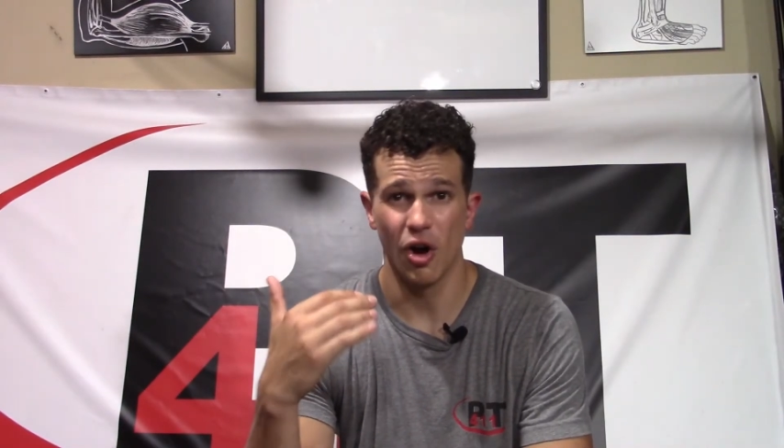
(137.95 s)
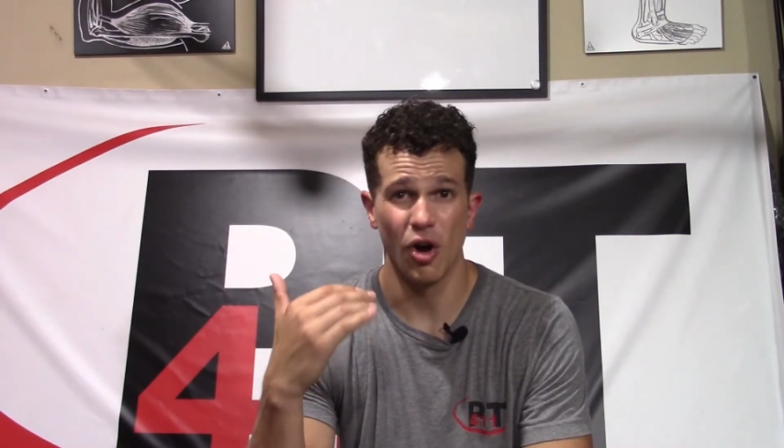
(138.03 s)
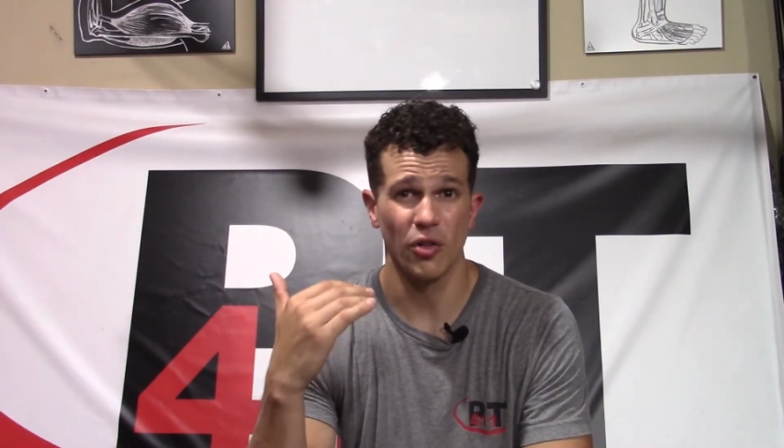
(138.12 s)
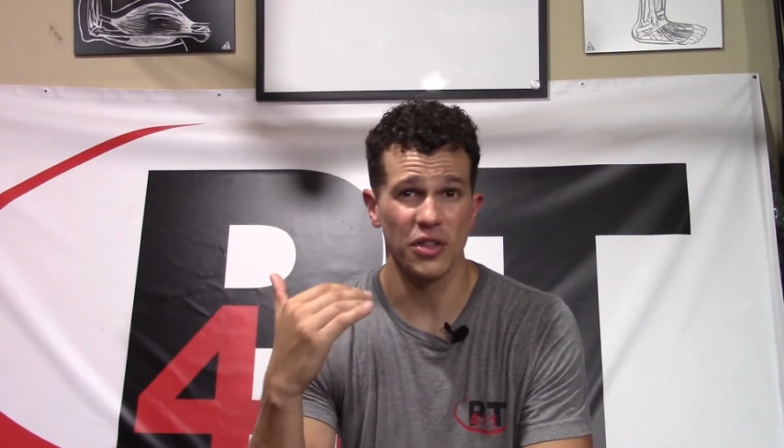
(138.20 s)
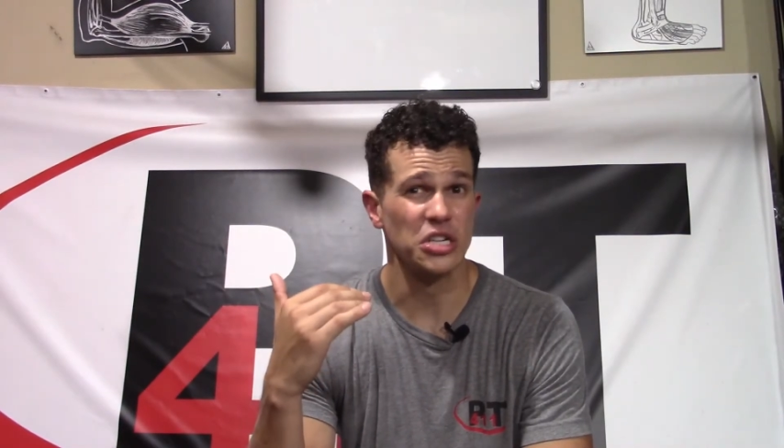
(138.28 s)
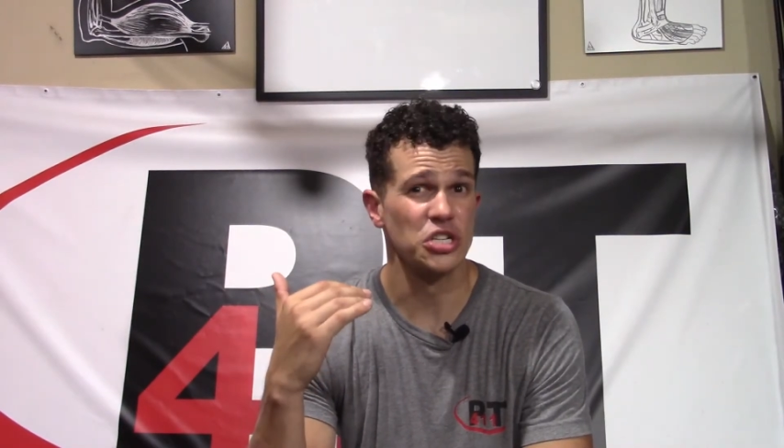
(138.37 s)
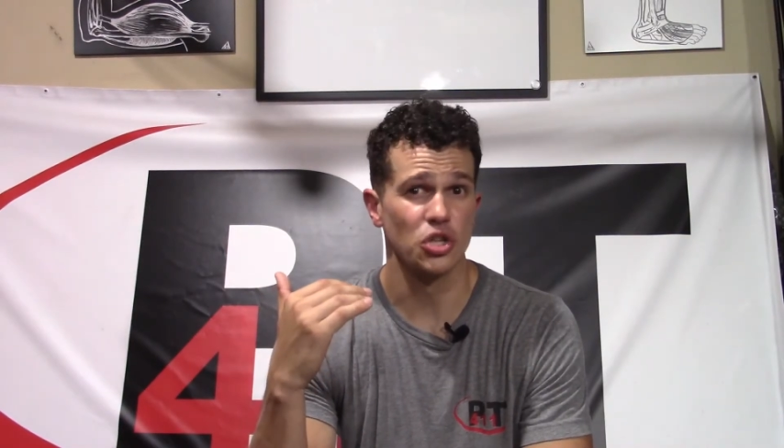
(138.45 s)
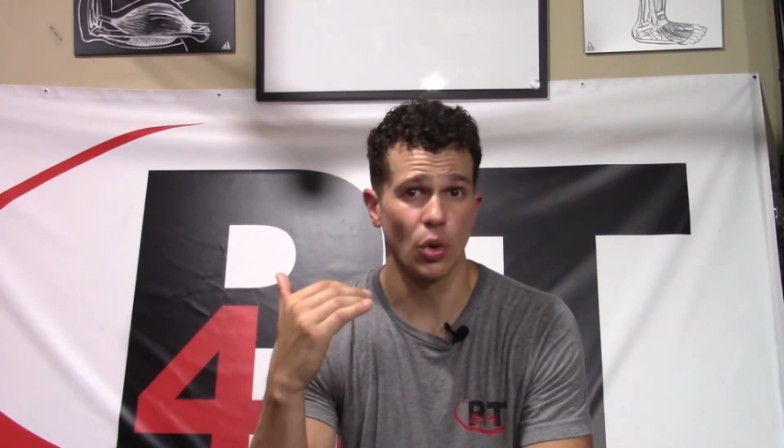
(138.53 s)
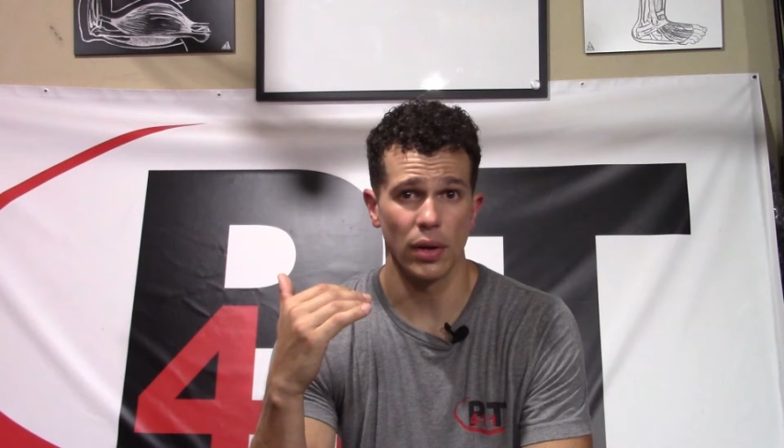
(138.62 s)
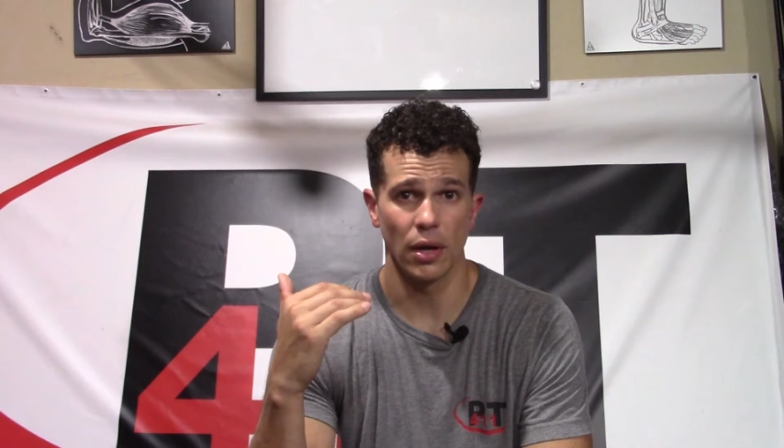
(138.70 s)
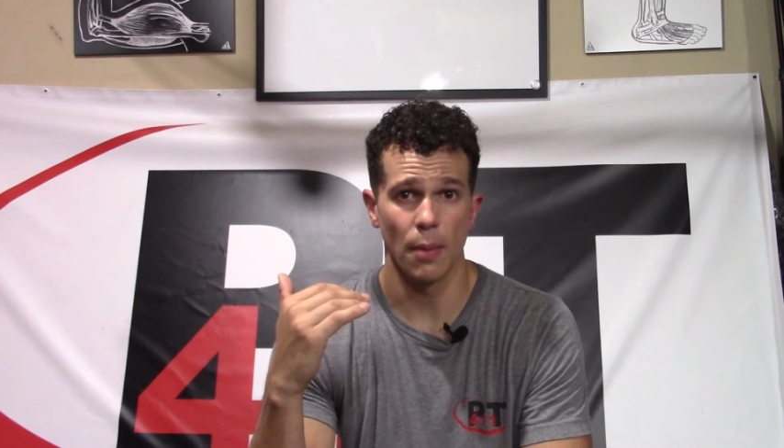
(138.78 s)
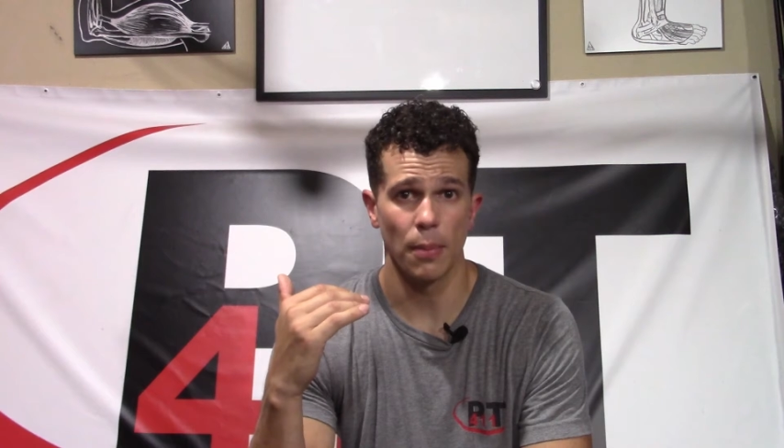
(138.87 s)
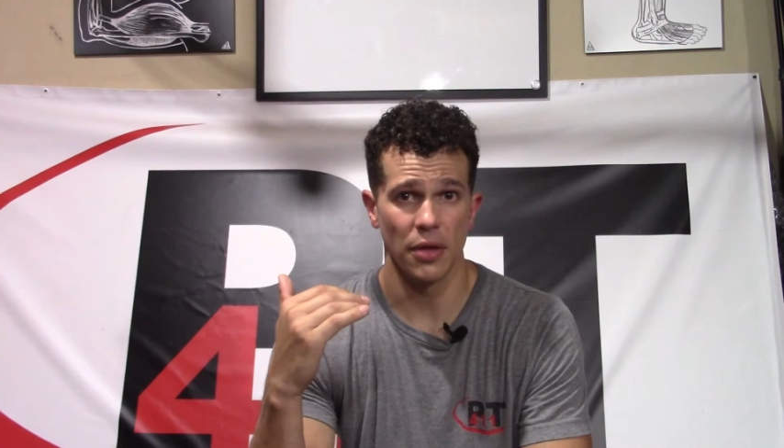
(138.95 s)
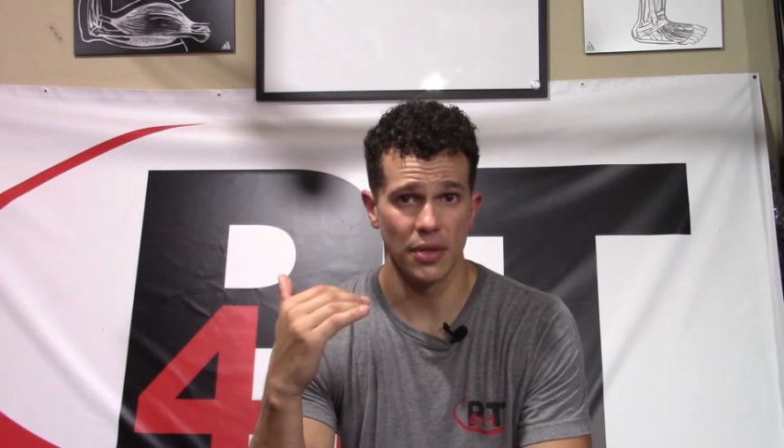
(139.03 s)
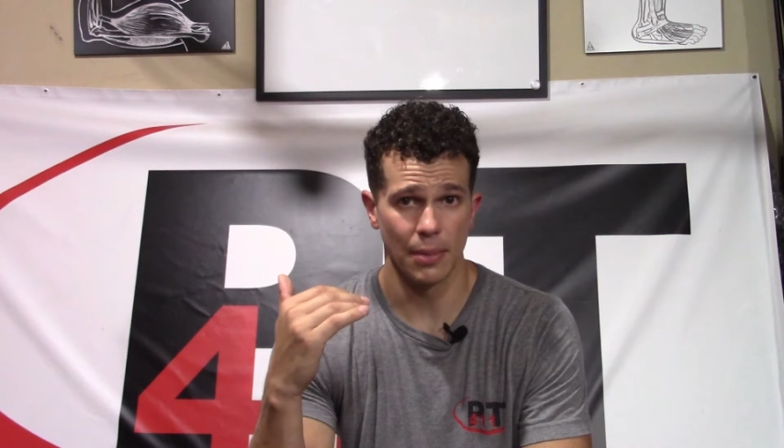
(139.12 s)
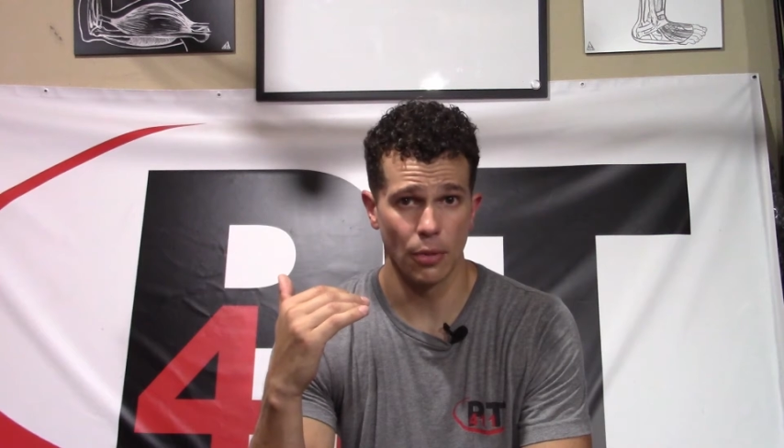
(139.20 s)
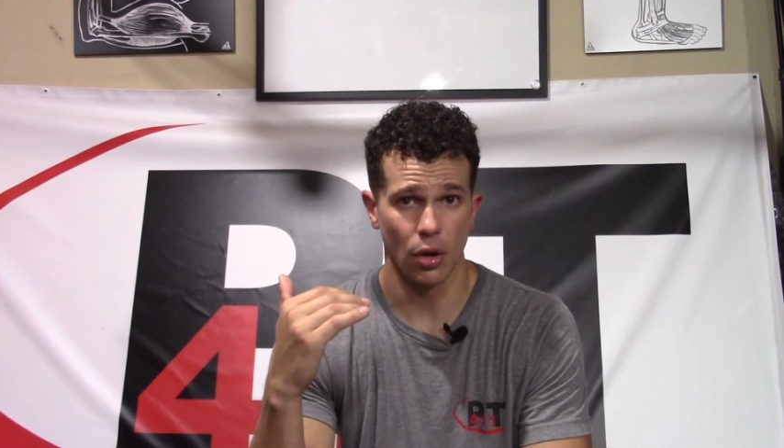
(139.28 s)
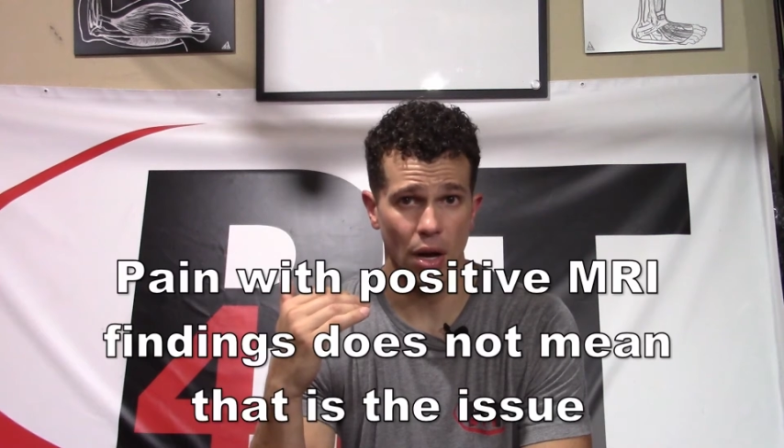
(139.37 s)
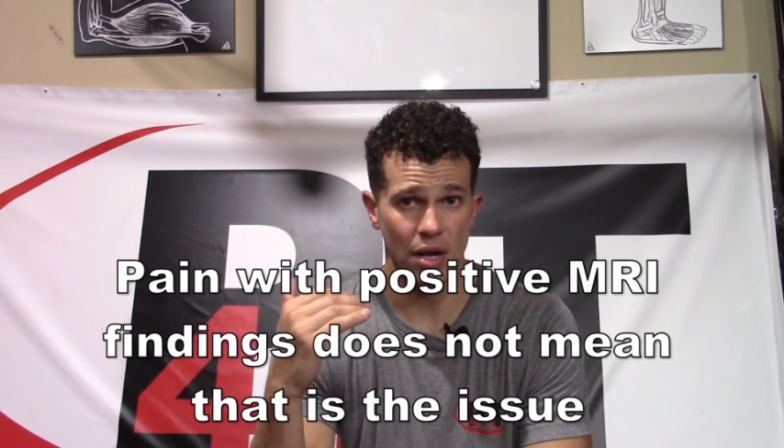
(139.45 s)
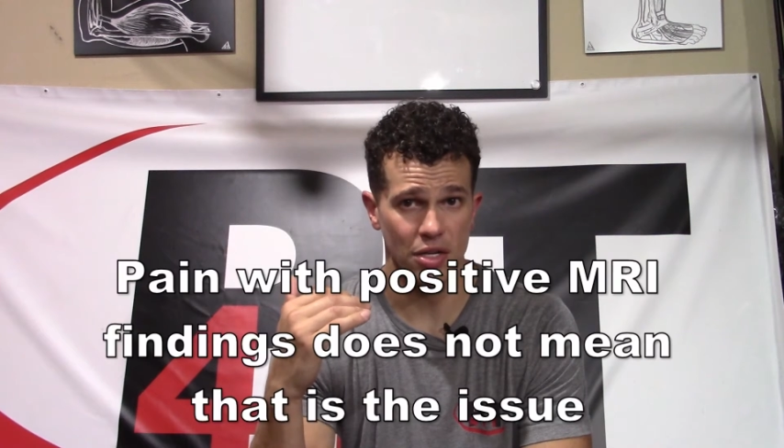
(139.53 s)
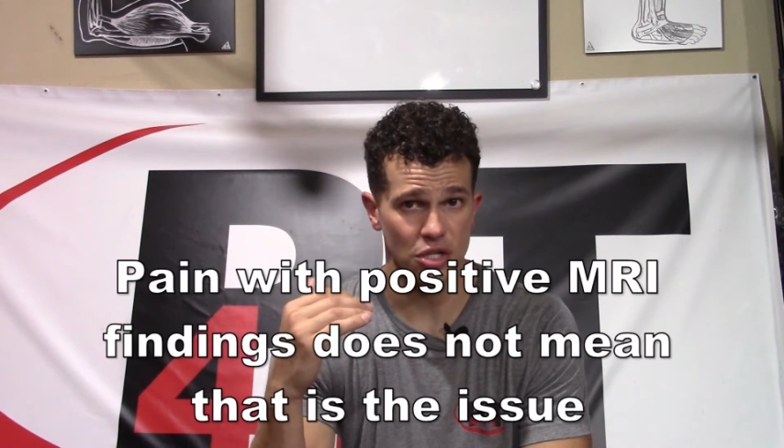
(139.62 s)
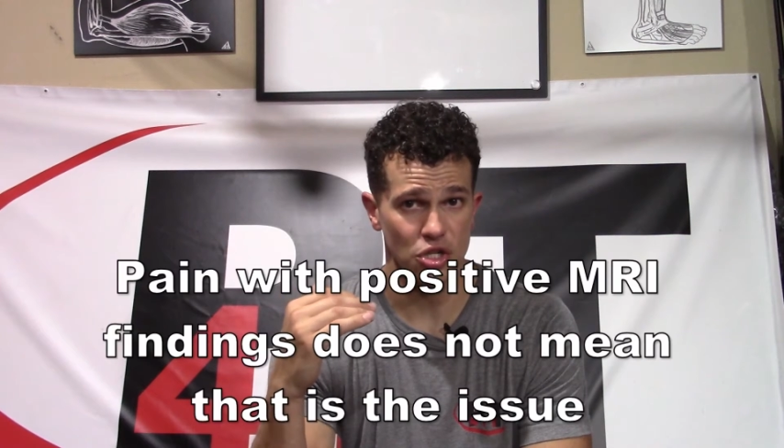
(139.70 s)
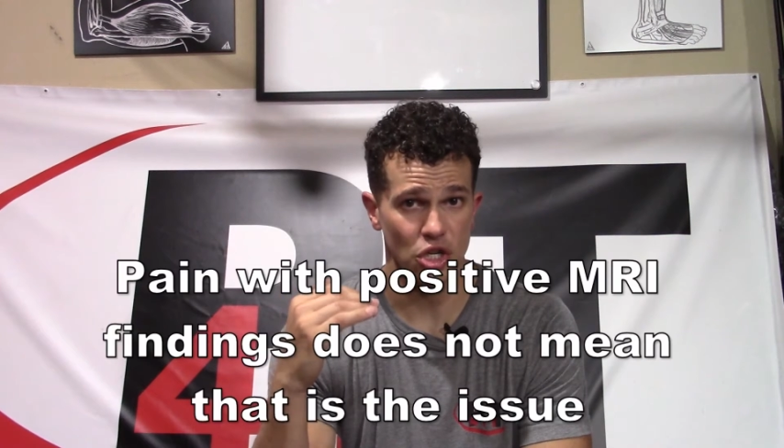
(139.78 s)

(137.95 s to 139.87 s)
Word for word: All these showing up on MRIs.